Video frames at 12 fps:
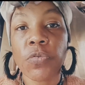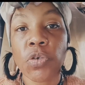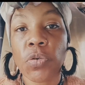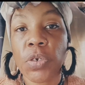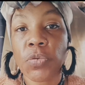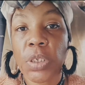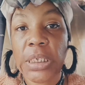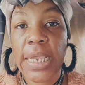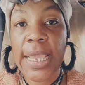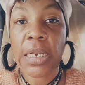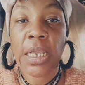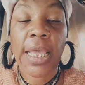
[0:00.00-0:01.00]
to a new
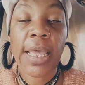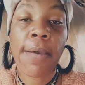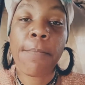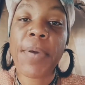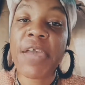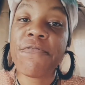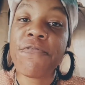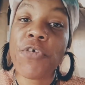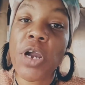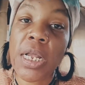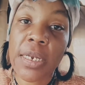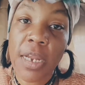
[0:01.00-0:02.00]
state, pay
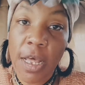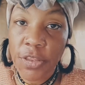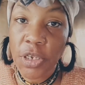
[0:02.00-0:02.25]
for another